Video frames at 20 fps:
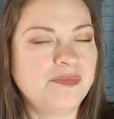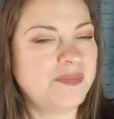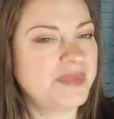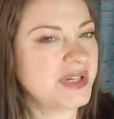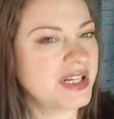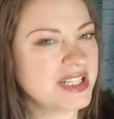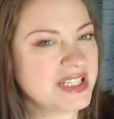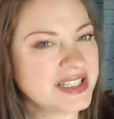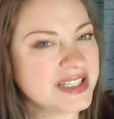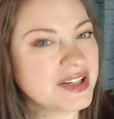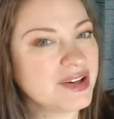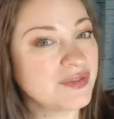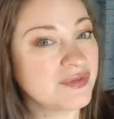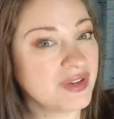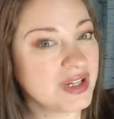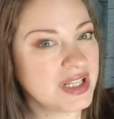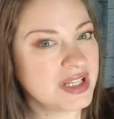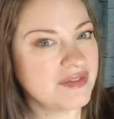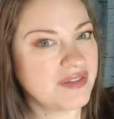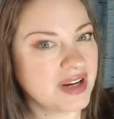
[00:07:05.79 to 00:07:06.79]
But I still
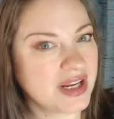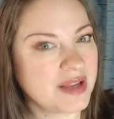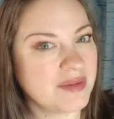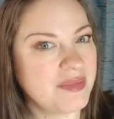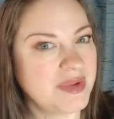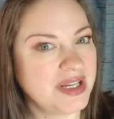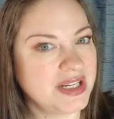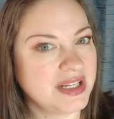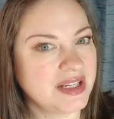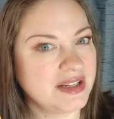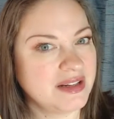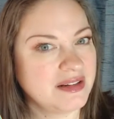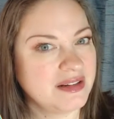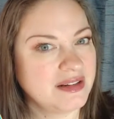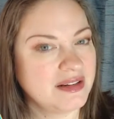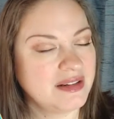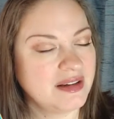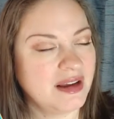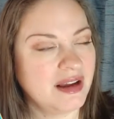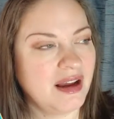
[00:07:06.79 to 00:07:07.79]
really recommend it.
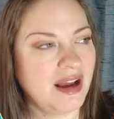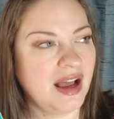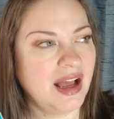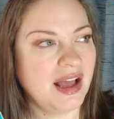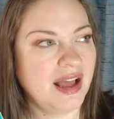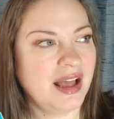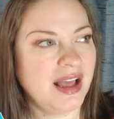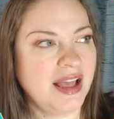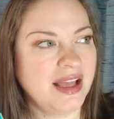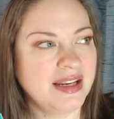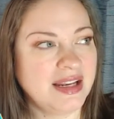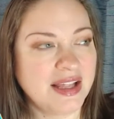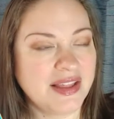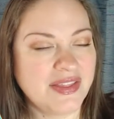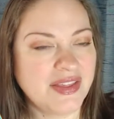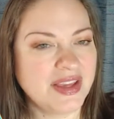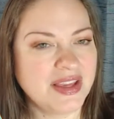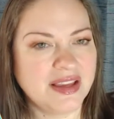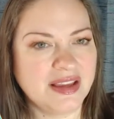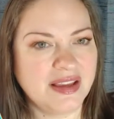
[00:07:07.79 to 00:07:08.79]
And I
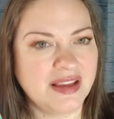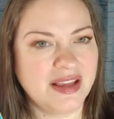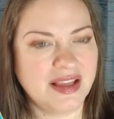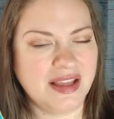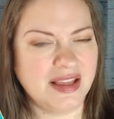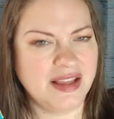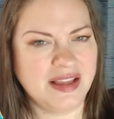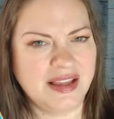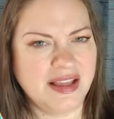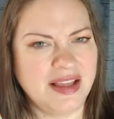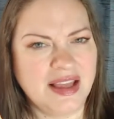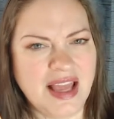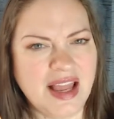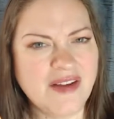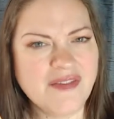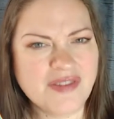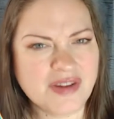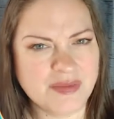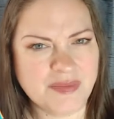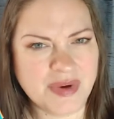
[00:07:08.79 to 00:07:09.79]
think
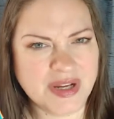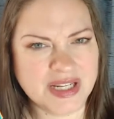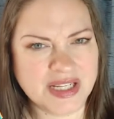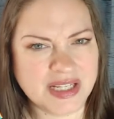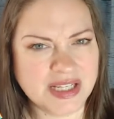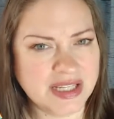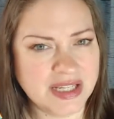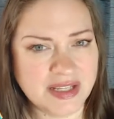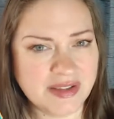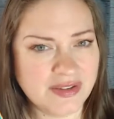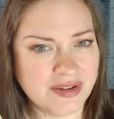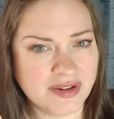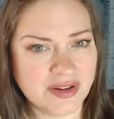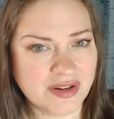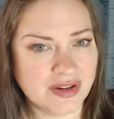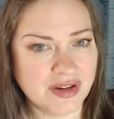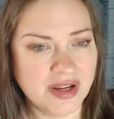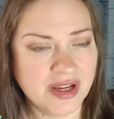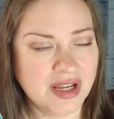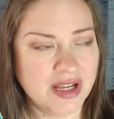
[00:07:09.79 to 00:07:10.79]
everybody
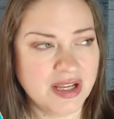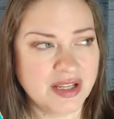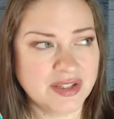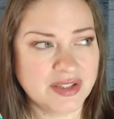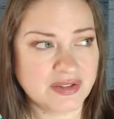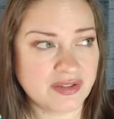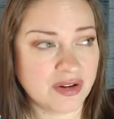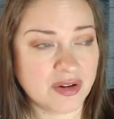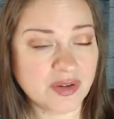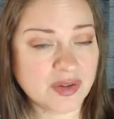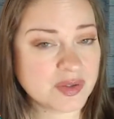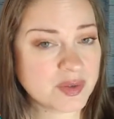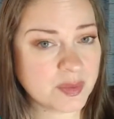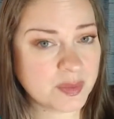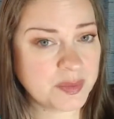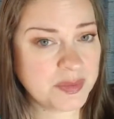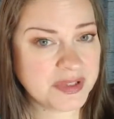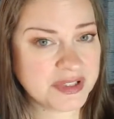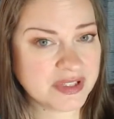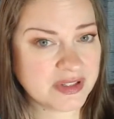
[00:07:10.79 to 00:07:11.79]
either struggles
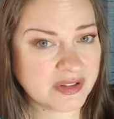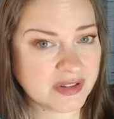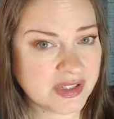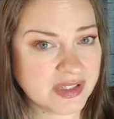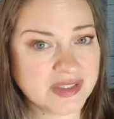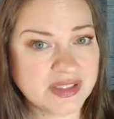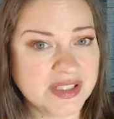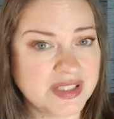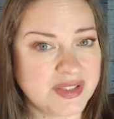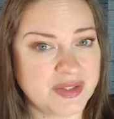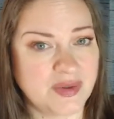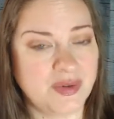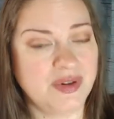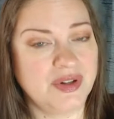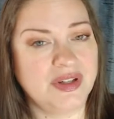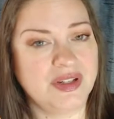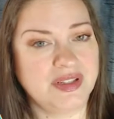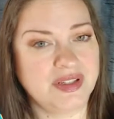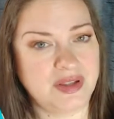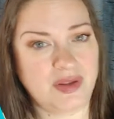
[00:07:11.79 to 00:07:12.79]
with mental illness
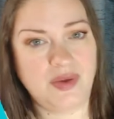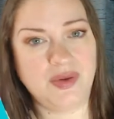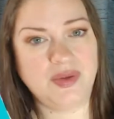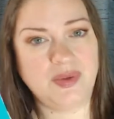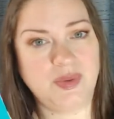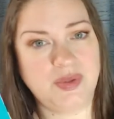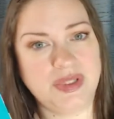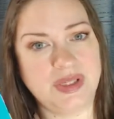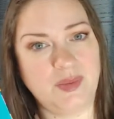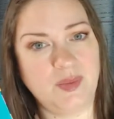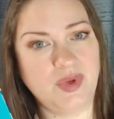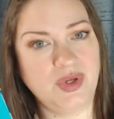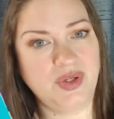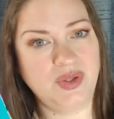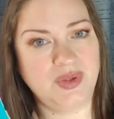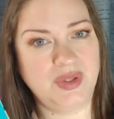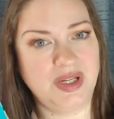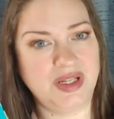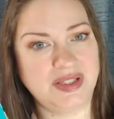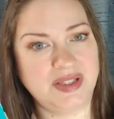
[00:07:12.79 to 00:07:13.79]
or is close with someone
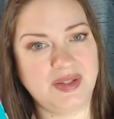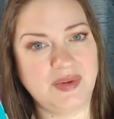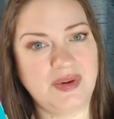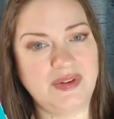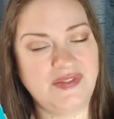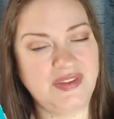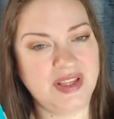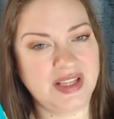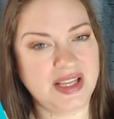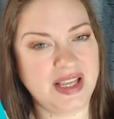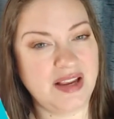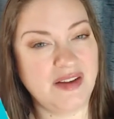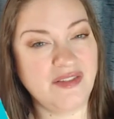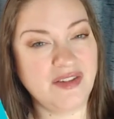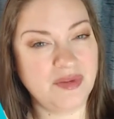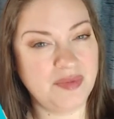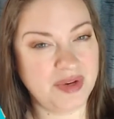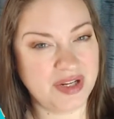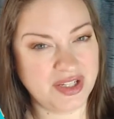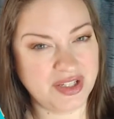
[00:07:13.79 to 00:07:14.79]
who does. So I feel like
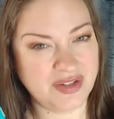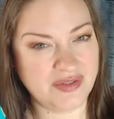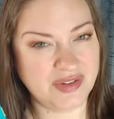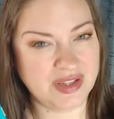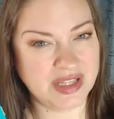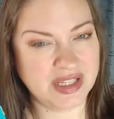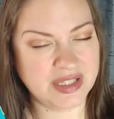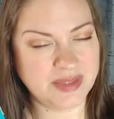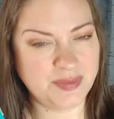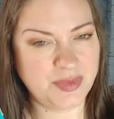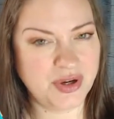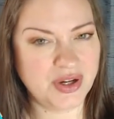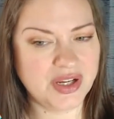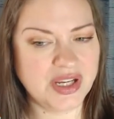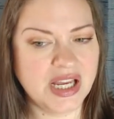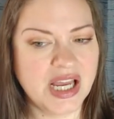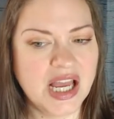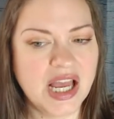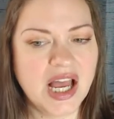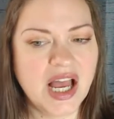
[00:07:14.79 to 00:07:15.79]
everybody should read this
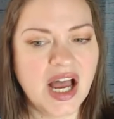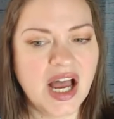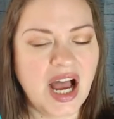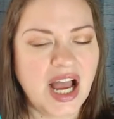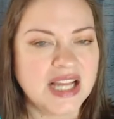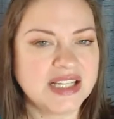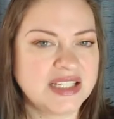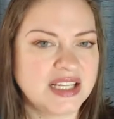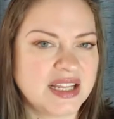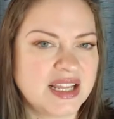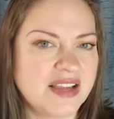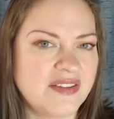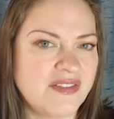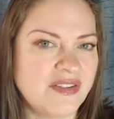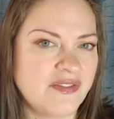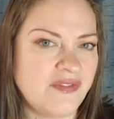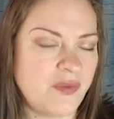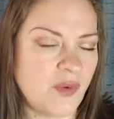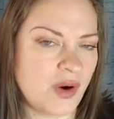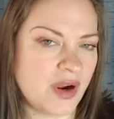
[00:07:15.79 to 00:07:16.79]
book. I did give
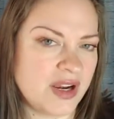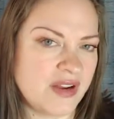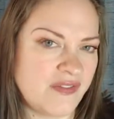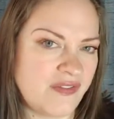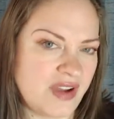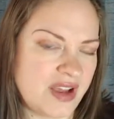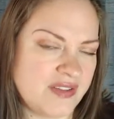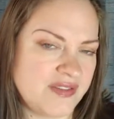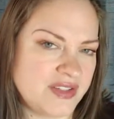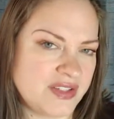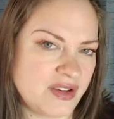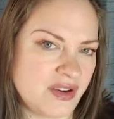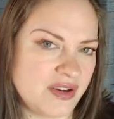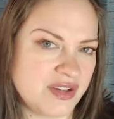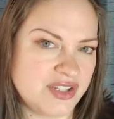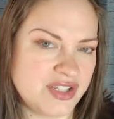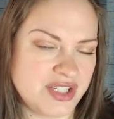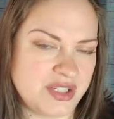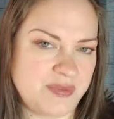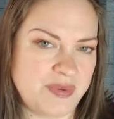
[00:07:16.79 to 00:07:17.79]
it four out of five
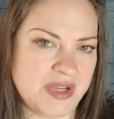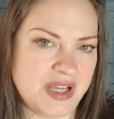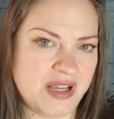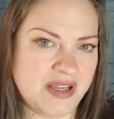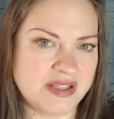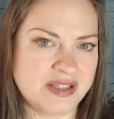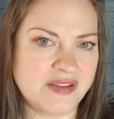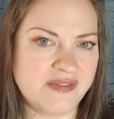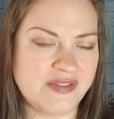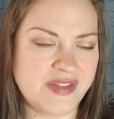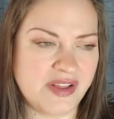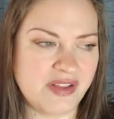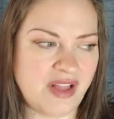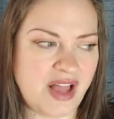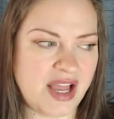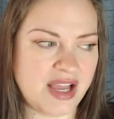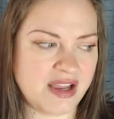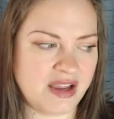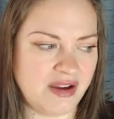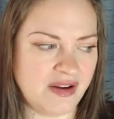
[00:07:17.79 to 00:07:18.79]
stars just because of the
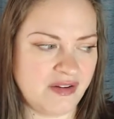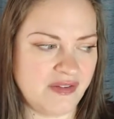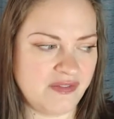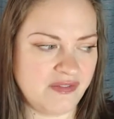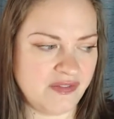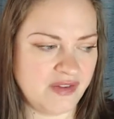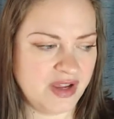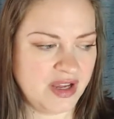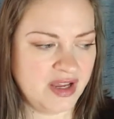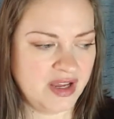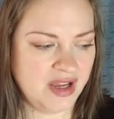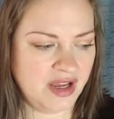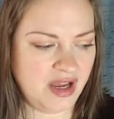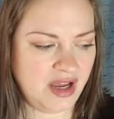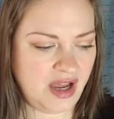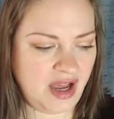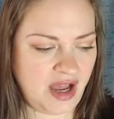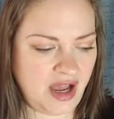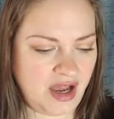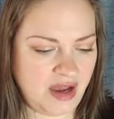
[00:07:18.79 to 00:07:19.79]
lack of
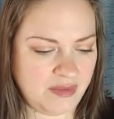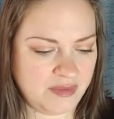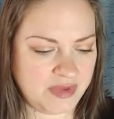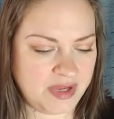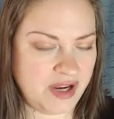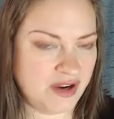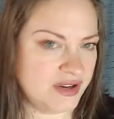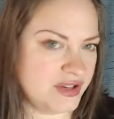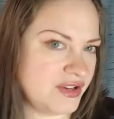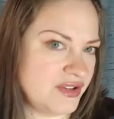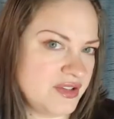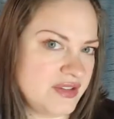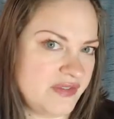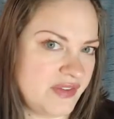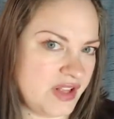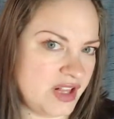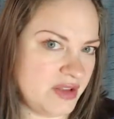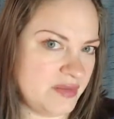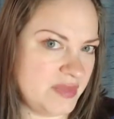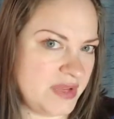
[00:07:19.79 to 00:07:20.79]
um, character
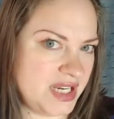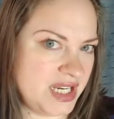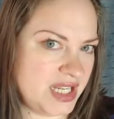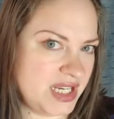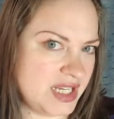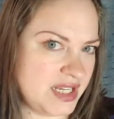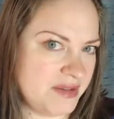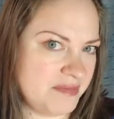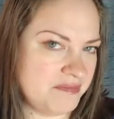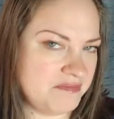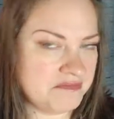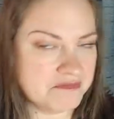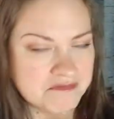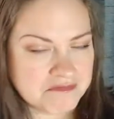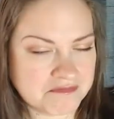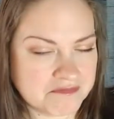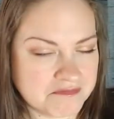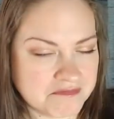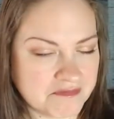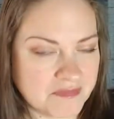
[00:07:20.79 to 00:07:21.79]
development in it.
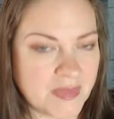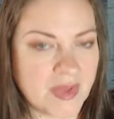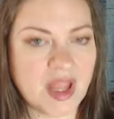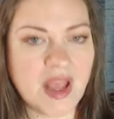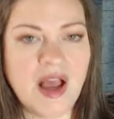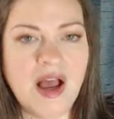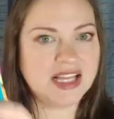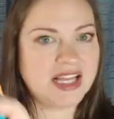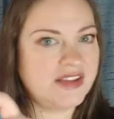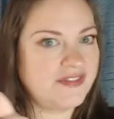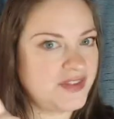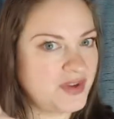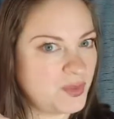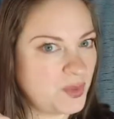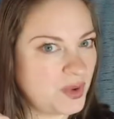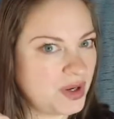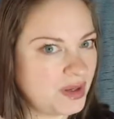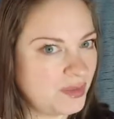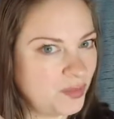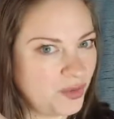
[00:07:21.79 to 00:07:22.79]
If
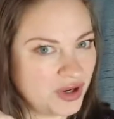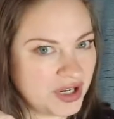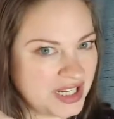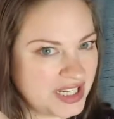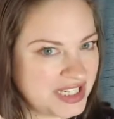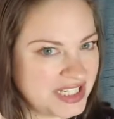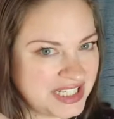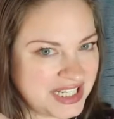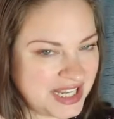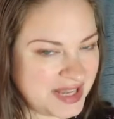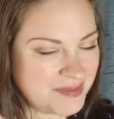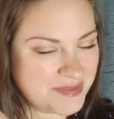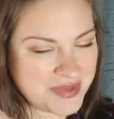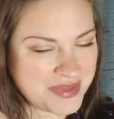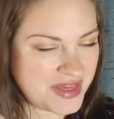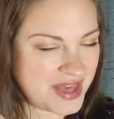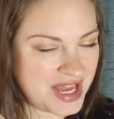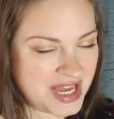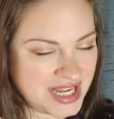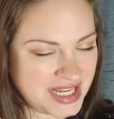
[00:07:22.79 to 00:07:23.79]
you want a more
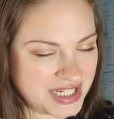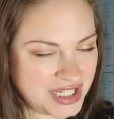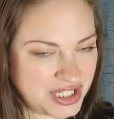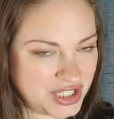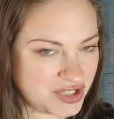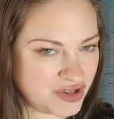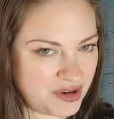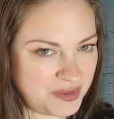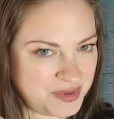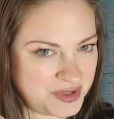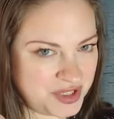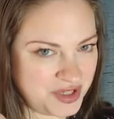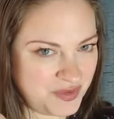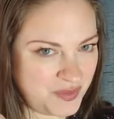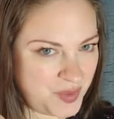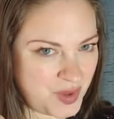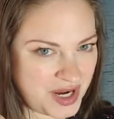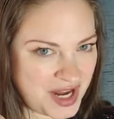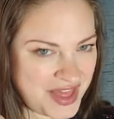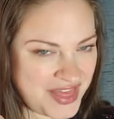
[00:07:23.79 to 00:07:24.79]
in-depth description
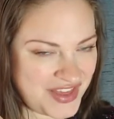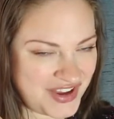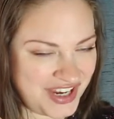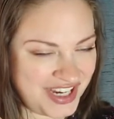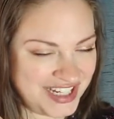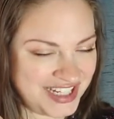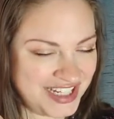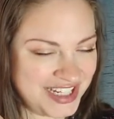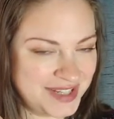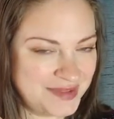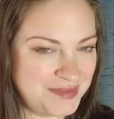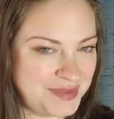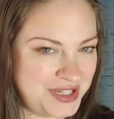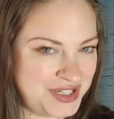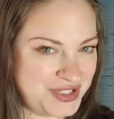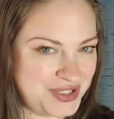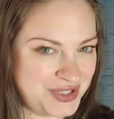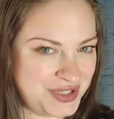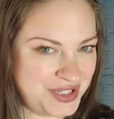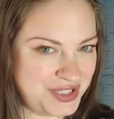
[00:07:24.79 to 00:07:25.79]
of what I thought, be
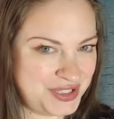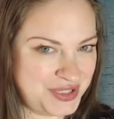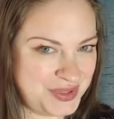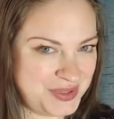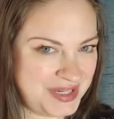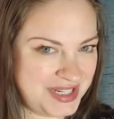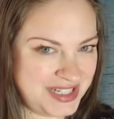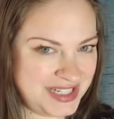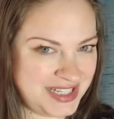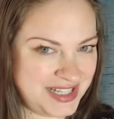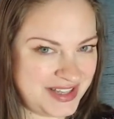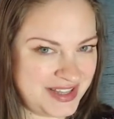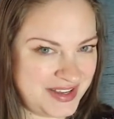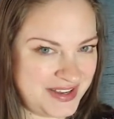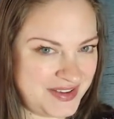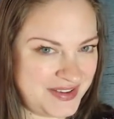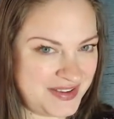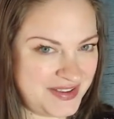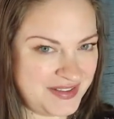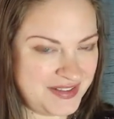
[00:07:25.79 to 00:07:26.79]
sure to tune into
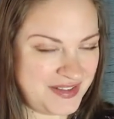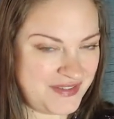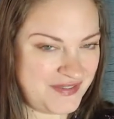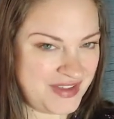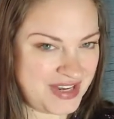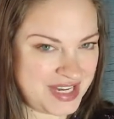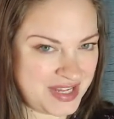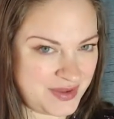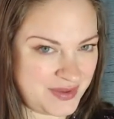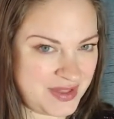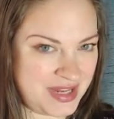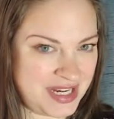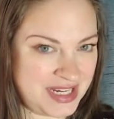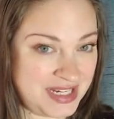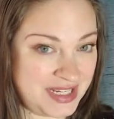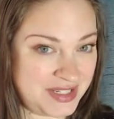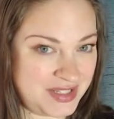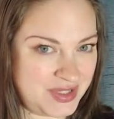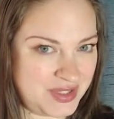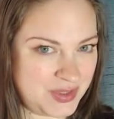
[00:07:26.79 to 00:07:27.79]
the, the video that I
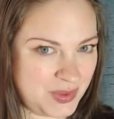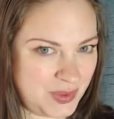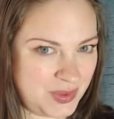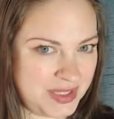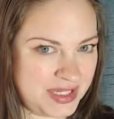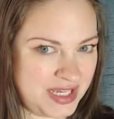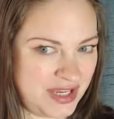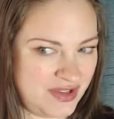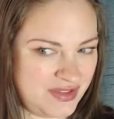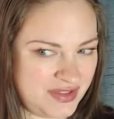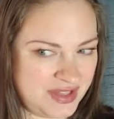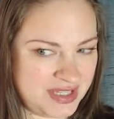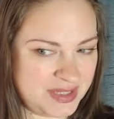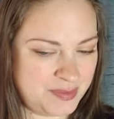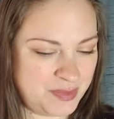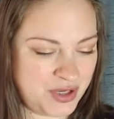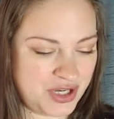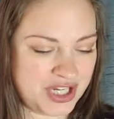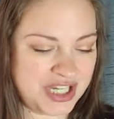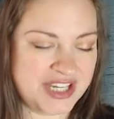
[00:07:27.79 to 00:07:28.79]
did solely on this
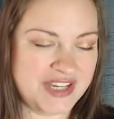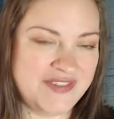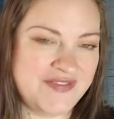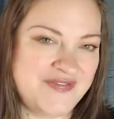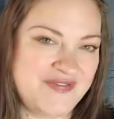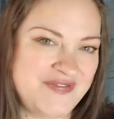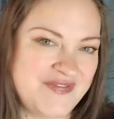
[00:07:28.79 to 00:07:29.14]
book.